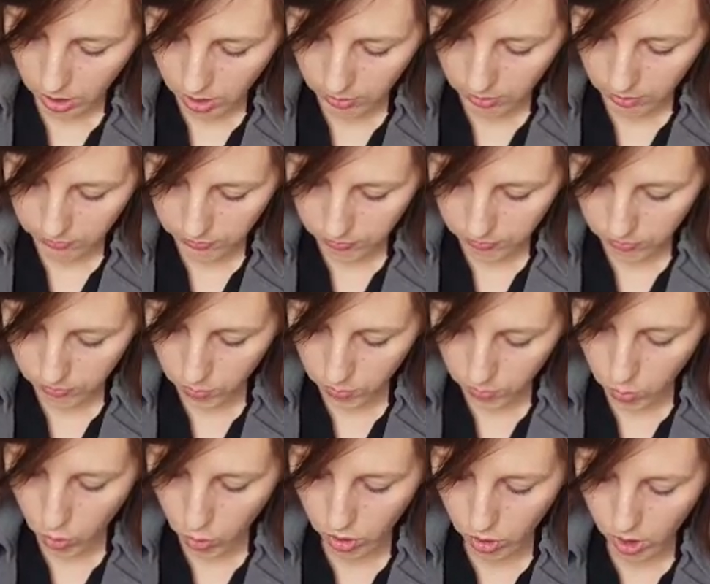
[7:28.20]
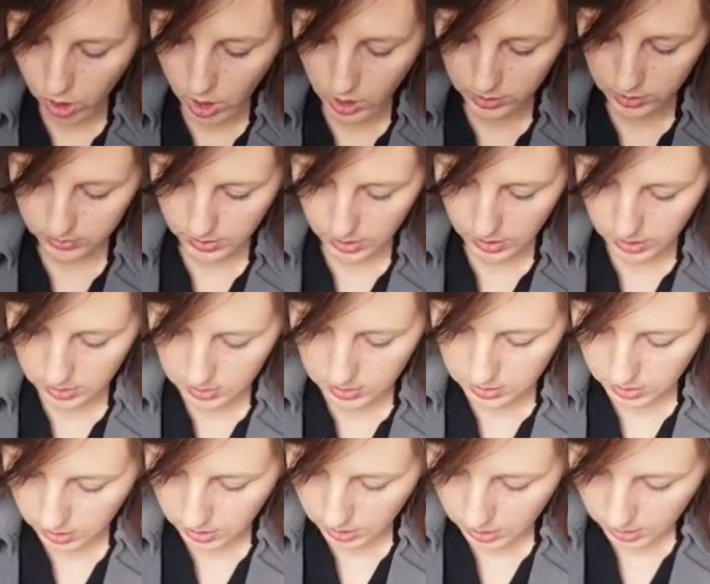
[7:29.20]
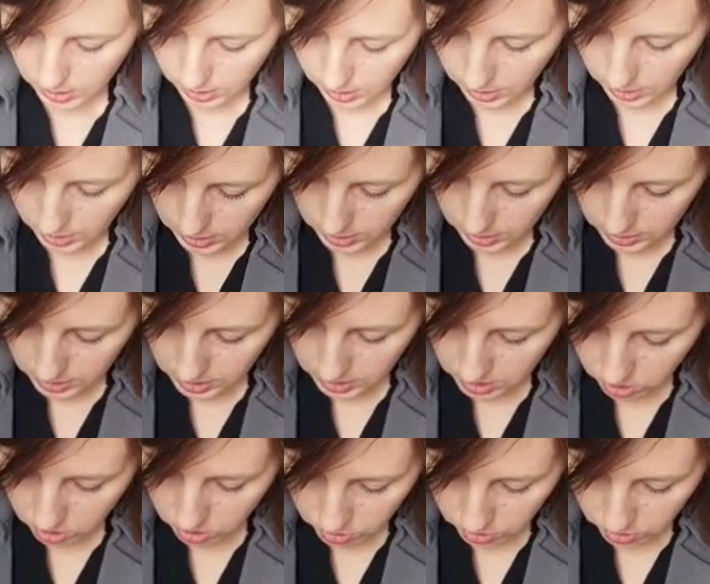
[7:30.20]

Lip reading: off more oxides. These